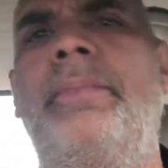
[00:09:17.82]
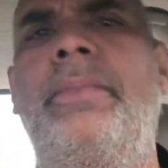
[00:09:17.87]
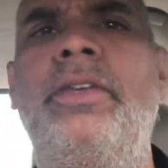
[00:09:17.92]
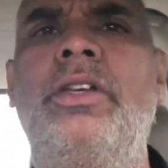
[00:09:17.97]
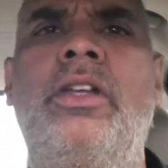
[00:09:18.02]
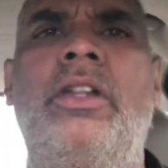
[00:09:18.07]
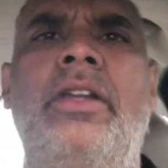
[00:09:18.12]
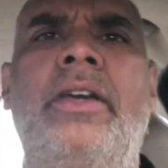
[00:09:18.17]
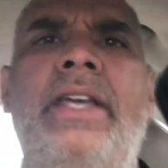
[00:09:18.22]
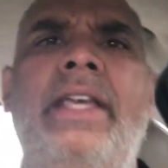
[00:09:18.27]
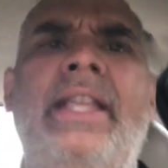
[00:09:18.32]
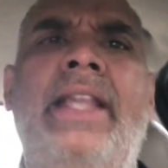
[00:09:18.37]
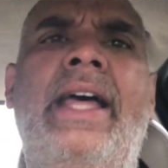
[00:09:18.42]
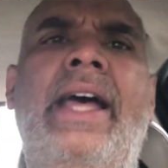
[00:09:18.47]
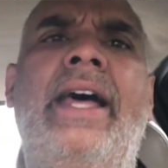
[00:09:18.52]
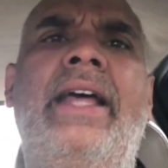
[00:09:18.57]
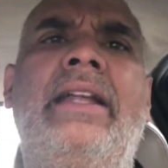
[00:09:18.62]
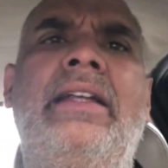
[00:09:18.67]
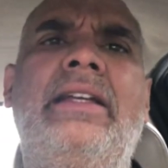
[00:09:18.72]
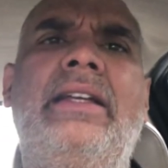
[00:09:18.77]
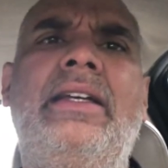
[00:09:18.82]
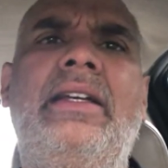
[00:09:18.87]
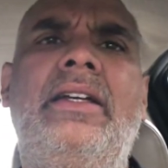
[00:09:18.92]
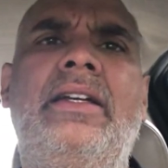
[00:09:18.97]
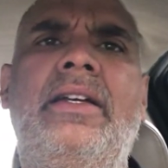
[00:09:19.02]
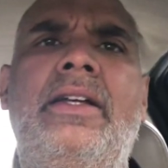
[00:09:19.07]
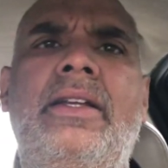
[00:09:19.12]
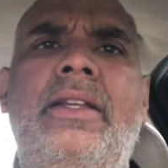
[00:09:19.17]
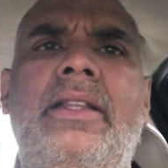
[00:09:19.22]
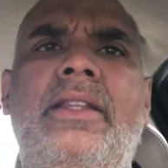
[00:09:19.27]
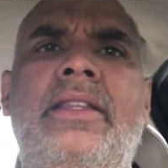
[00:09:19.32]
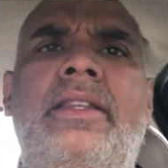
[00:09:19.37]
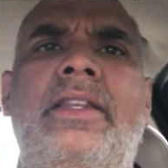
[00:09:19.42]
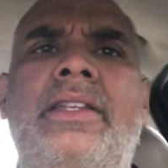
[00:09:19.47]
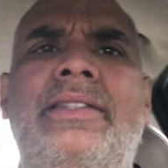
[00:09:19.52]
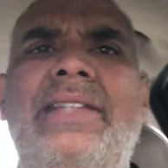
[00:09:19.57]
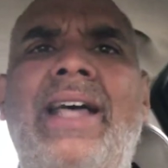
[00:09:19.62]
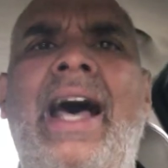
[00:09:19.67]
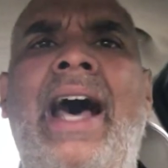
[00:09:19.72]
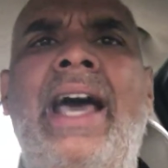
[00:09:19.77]
and you're looking at
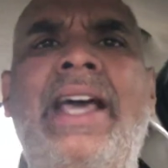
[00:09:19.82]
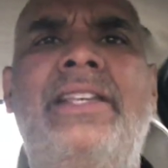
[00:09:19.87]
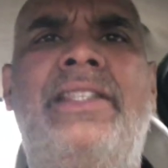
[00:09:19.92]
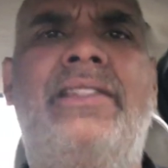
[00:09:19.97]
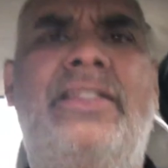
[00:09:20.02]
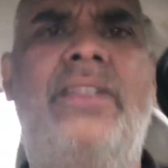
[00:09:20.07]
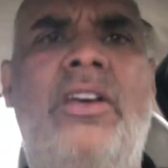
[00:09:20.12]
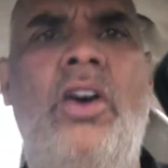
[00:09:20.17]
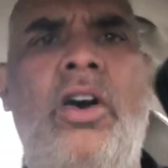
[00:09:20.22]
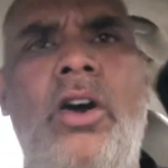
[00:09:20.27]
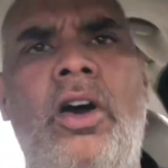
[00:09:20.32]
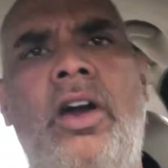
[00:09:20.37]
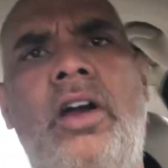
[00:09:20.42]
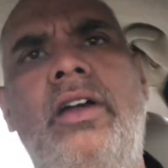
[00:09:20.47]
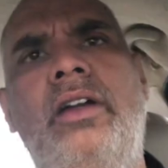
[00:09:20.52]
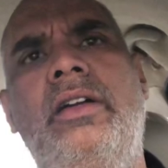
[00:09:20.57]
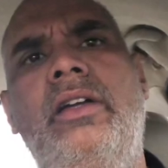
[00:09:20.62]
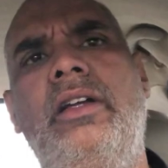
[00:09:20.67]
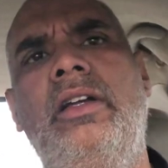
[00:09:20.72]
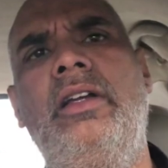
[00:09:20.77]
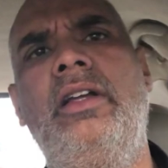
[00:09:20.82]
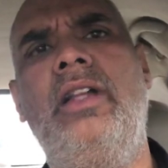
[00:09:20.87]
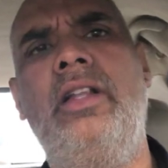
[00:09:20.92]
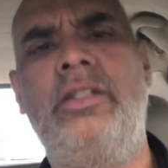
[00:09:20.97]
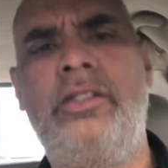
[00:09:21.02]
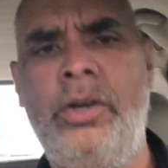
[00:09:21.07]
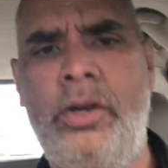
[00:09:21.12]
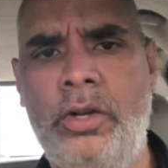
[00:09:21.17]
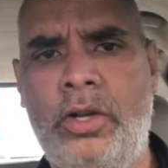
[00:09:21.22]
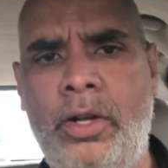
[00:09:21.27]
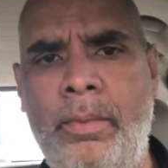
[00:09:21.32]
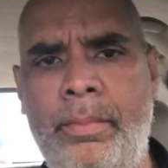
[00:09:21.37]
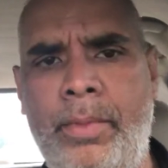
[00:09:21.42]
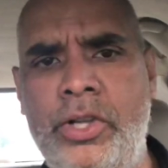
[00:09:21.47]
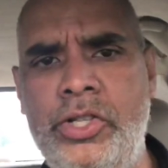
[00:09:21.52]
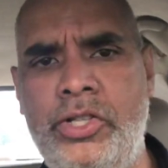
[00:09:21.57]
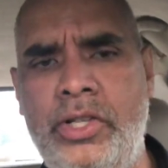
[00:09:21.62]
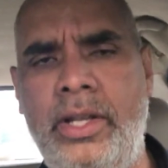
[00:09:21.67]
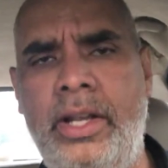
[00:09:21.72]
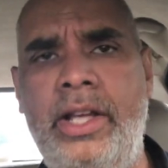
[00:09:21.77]
this ICE car, internal
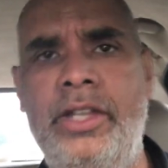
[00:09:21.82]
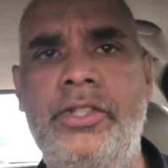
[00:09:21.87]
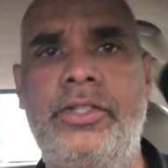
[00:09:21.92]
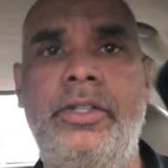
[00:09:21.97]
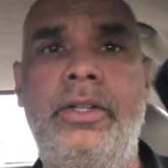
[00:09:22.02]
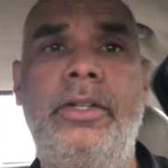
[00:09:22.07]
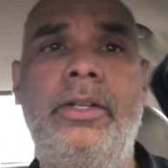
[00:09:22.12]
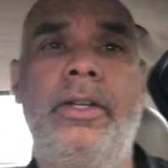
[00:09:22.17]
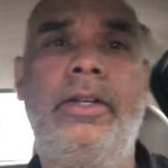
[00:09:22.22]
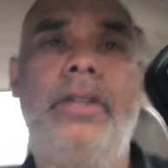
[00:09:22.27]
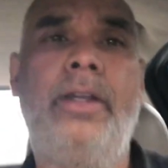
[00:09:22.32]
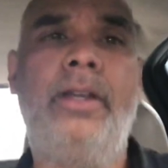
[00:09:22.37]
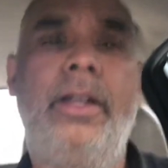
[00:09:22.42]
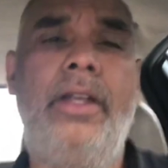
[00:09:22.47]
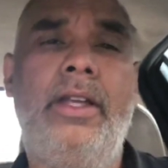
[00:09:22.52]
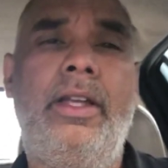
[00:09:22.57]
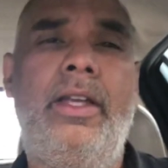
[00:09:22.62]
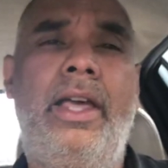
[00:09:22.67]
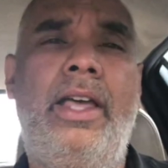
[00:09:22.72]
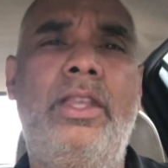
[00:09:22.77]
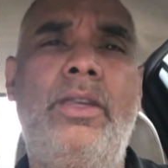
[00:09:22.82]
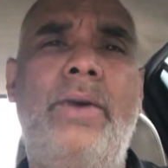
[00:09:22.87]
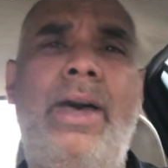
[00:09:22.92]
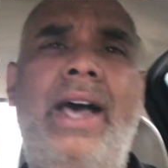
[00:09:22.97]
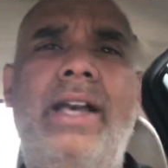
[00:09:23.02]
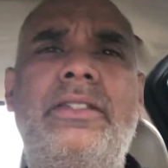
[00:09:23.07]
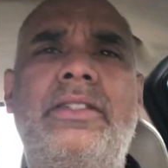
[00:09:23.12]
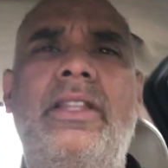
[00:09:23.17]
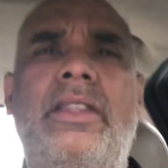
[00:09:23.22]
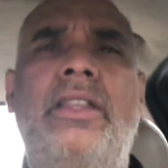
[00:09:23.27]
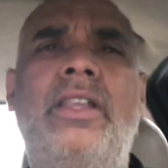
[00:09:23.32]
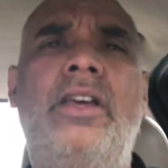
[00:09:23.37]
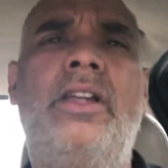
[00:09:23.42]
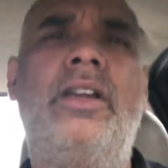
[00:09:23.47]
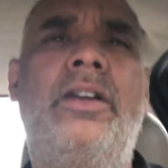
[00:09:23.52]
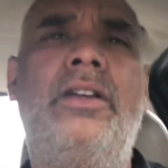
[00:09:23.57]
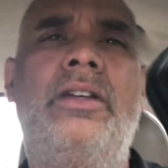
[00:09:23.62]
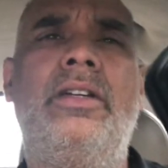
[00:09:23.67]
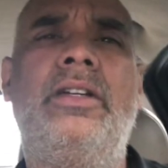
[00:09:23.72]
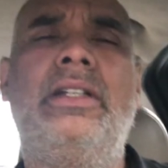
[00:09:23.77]
combustion engine, and you ask the
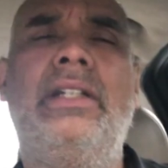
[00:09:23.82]
dealer,